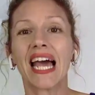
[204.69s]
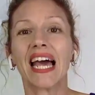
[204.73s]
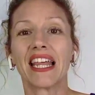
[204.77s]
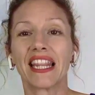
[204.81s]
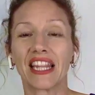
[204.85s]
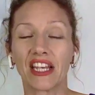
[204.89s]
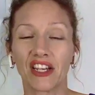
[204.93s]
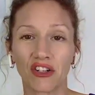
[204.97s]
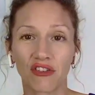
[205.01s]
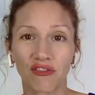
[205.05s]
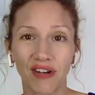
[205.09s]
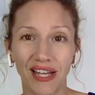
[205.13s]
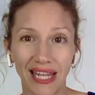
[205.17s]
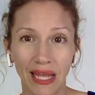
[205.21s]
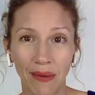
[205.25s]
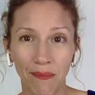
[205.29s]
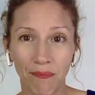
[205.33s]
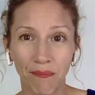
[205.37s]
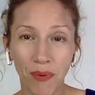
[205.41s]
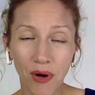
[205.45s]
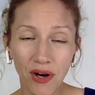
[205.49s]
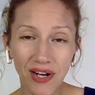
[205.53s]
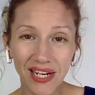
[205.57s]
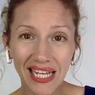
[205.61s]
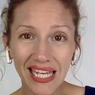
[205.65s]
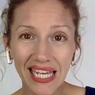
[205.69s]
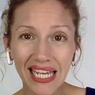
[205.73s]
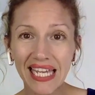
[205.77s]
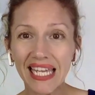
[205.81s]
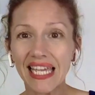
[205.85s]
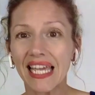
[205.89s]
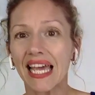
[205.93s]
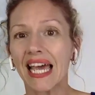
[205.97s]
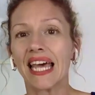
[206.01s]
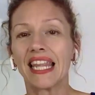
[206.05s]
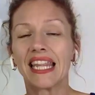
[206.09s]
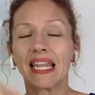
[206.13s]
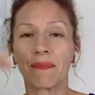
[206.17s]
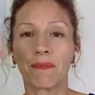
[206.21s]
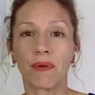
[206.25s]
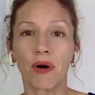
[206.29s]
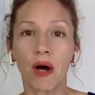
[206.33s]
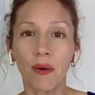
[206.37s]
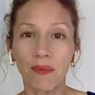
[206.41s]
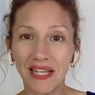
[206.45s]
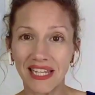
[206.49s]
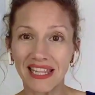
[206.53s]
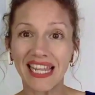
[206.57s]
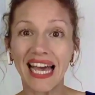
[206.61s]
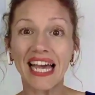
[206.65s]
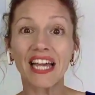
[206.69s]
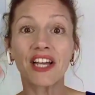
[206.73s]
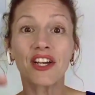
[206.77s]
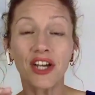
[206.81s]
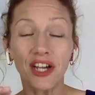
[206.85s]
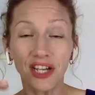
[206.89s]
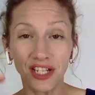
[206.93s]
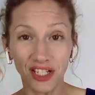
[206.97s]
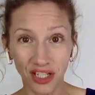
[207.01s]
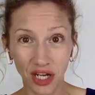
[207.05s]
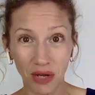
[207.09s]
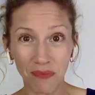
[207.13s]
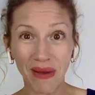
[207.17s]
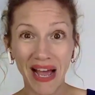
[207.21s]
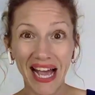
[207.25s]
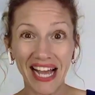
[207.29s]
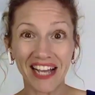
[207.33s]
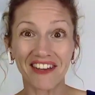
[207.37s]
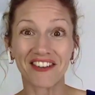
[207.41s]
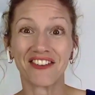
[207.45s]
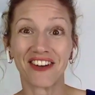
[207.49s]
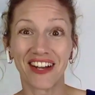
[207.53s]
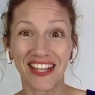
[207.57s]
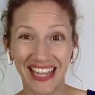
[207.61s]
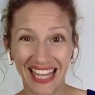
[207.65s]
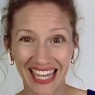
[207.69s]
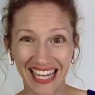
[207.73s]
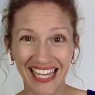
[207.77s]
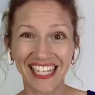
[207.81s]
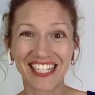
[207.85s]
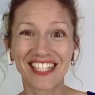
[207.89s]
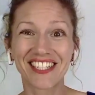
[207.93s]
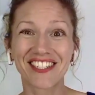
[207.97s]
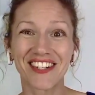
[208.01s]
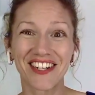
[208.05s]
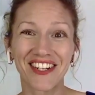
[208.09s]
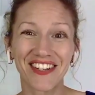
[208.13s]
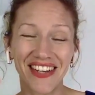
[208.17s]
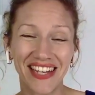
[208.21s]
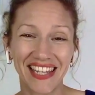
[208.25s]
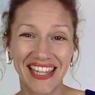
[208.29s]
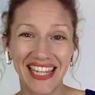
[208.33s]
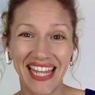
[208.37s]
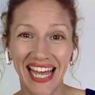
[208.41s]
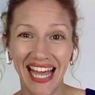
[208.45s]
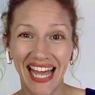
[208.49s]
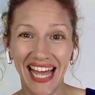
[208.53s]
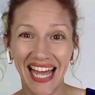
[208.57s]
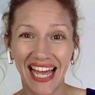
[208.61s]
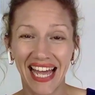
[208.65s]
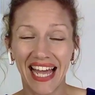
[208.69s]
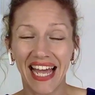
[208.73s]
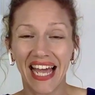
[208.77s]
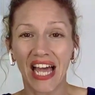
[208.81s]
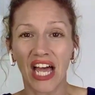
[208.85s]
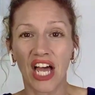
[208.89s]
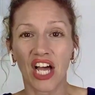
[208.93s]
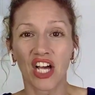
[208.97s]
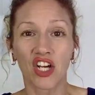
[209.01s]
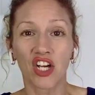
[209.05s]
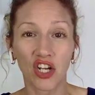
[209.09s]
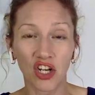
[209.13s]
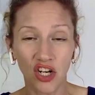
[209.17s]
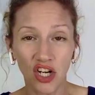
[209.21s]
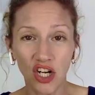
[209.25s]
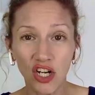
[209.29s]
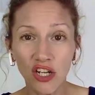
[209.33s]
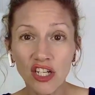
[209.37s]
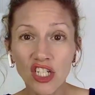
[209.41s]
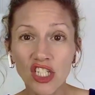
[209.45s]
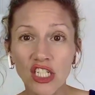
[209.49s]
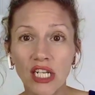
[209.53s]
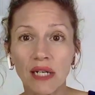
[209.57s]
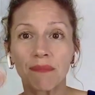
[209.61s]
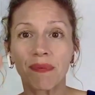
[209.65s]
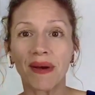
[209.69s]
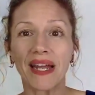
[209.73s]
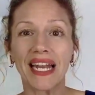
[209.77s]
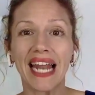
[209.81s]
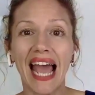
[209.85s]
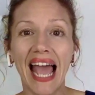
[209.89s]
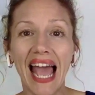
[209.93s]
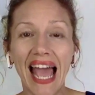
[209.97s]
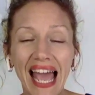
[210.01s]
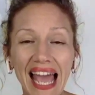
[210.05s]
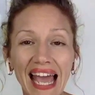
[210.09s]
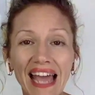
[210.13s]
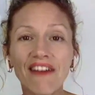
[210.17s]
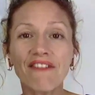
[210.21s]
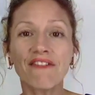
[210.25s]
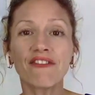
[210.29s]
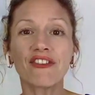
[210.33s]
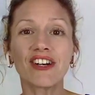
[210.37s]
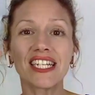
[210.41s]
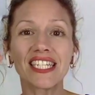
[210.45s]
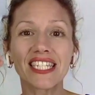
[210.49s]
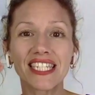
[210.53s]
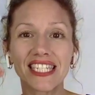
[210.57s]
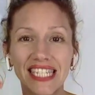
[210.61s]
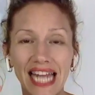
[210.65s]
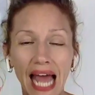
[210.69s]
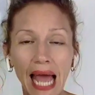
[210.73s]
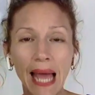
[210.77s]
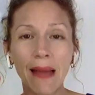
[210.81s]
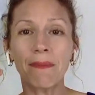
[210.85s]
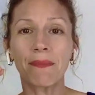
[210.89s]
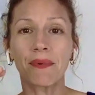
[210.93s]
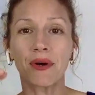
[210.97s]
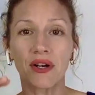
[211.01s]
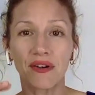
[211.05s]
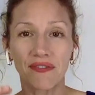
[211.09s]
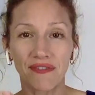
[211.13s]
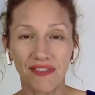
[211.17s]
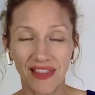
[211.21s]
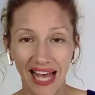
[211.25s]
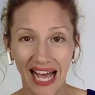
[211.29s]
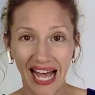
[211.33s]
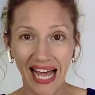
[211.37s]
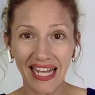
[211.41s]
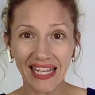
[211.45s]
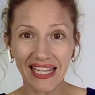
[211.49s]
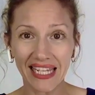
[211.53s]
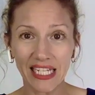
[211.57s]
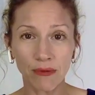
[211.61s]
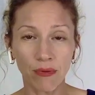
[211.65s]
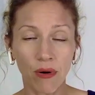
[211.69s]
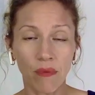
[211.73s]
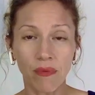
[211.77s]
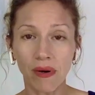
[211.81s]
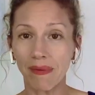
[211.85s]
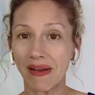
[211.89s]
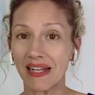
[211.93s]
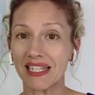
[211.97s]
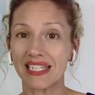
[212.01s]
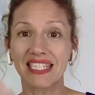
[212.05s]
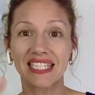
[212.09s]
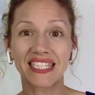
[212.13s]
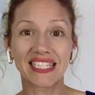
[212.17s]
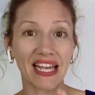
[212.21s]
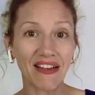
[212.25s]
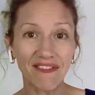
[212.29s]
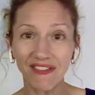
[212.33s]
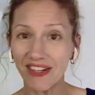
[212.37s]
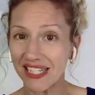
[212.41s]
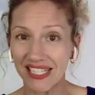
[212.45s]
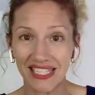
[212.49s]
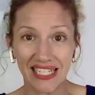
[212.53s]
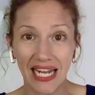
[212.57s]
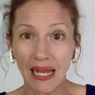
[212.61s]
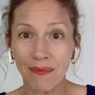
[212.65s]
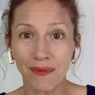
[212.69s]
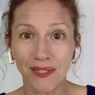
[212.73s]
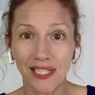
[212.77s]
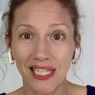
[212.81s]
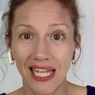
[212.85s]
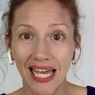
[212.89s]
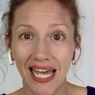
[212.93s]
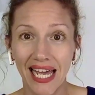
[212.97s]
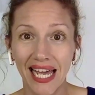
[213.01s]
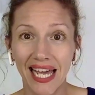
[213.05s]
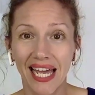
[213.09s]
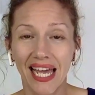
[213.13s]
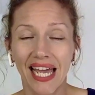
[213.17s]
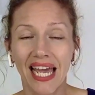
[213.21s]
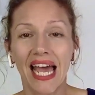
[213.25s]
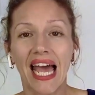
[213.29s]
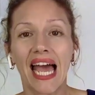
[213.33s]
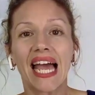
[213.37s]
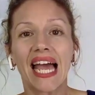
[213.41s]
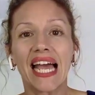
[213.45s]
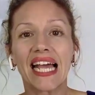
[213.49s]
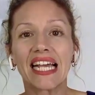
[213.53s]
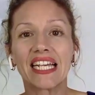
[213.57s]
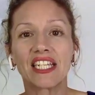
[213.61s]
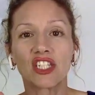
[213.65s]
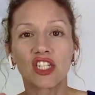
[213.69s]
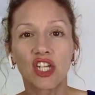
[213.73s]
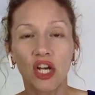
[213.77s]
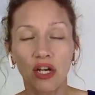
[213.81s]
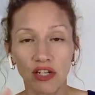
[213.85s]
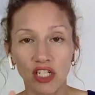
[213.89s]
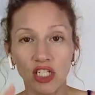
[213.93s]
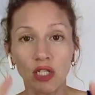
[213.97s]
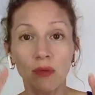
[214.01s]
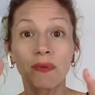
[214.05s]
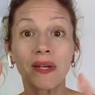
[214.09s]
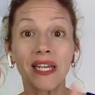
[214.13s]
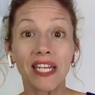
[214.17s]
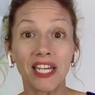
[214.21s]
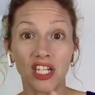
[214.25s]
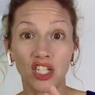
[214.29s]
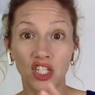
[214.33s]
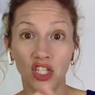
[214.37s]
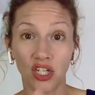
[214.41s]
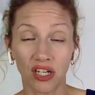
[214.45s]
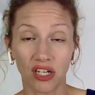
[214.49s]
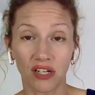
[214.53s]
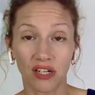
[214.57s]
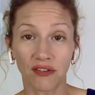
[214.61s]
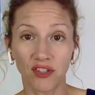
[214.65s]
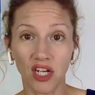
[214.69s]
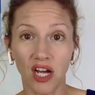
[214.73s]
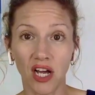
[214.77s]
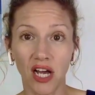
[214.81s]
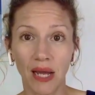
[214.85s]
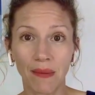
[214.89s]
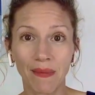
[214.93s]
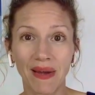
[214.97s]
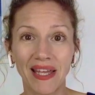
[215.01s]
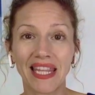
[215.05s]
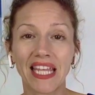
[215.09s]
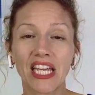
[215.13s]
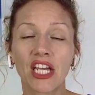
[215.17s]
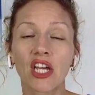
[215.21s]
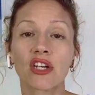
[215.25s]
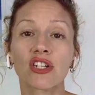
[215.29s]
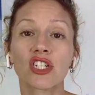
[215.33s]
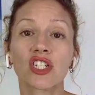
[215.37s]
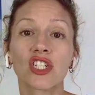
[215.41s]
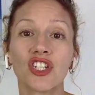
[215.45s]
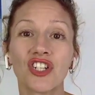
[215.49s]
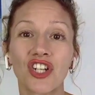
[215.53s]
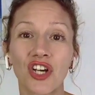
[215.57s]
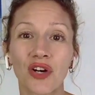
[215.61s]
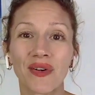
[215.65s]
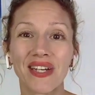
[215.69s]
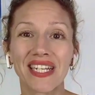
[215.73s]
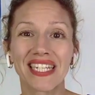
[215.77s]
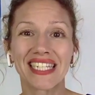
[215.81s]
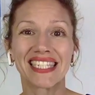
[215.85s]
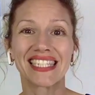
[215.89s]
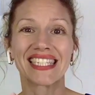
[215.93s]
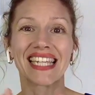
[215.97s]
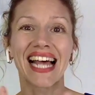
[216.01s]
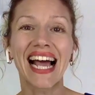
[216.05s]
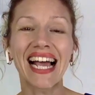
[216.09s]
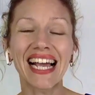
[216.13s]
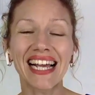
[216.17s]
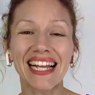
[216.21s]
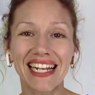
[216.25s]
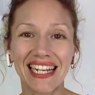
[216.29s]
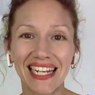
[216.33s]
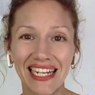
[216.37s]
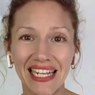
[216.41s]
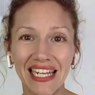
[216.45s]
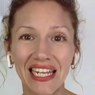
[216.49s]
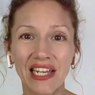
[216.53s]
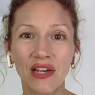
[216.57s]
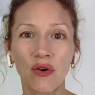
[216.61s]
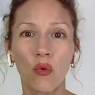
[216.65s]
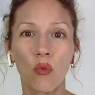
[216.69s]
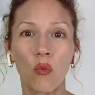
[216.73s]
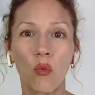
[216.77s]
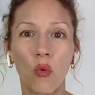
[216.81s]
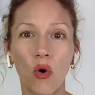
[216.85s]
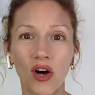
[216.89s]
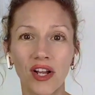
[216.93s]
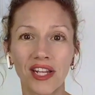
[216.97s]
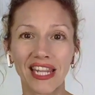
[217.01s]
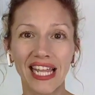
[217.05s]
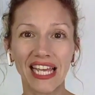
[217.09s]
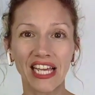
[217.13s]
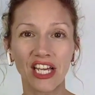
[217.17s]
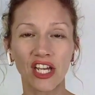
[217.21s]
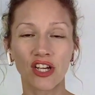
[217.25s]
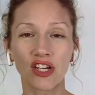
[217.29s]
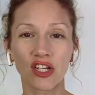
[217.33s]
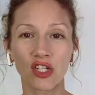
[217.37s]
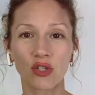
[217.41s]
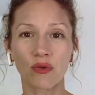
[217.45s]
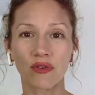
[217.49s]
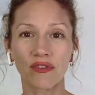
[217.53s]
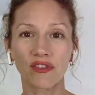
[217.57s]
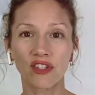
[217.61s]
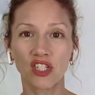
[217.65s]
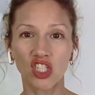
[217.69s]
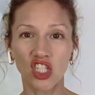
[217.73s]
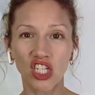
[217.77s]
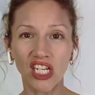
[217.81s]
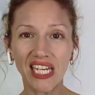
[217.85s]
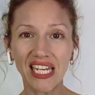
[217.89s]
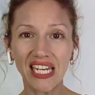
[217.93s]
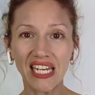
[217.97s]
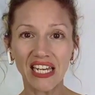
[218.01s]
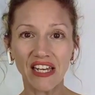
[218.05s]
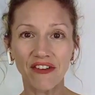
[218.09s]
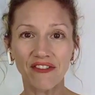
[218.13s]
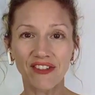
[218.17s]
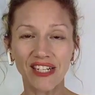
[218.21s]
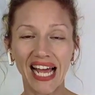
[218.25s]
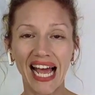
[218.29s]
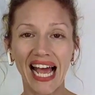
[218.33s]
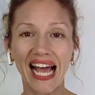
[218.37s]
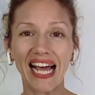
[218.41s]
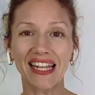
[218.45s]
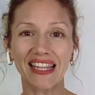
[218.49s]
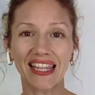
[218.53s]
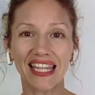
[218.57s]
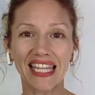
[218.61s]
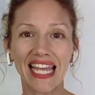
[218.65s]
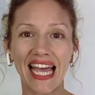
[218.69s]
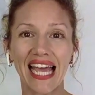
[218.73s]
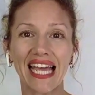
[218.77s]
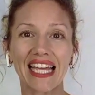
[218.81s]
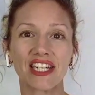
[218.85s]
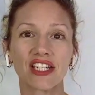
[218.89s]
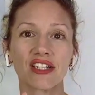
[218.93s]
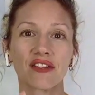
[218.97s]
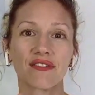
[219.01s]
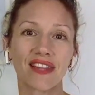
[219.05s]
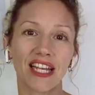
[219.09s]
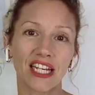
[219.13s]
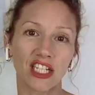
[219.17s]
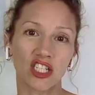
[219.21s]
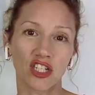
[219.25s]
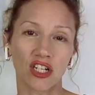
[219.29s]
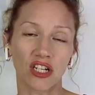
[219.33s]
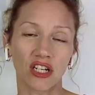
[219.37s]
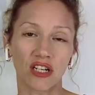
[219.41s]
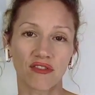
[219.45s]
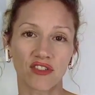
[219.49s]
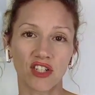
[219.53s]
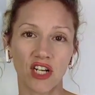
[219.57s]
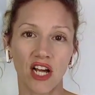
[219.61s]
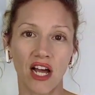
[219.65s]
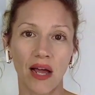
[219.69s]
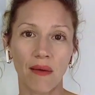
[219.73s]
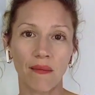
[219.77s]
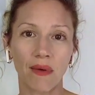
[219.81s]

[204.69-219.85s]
They're going to write their body, they're probably then going to go back and write their intro and their conclusion. But every step of that, there's probably about 7 steps there, is going to be a chunk of time, and they're going to know exactly what they're going to have achieved at the end of that chunk of time.